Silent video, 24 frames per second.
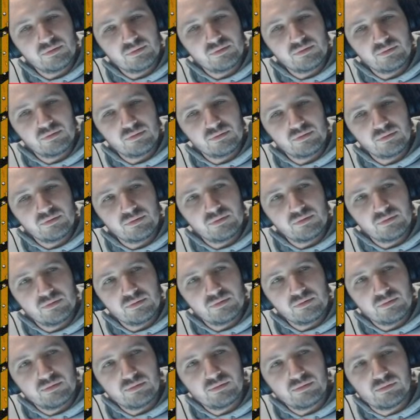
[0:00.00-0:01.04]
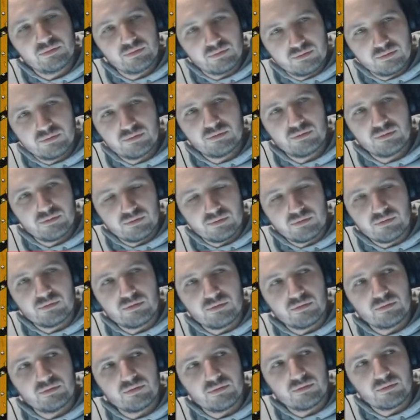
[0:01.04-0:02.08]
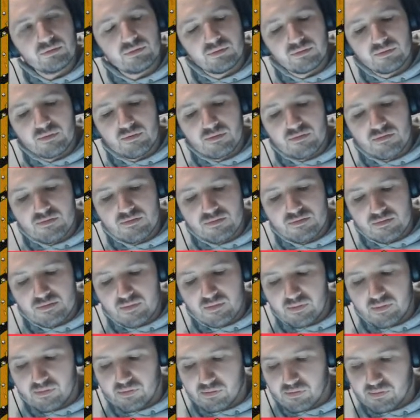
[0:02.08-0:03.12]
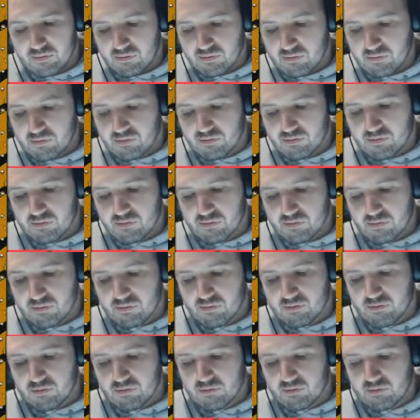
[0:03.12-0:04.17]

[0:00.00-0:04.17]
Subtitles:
with all like a chainsaw and whatnot, and the bombs and what the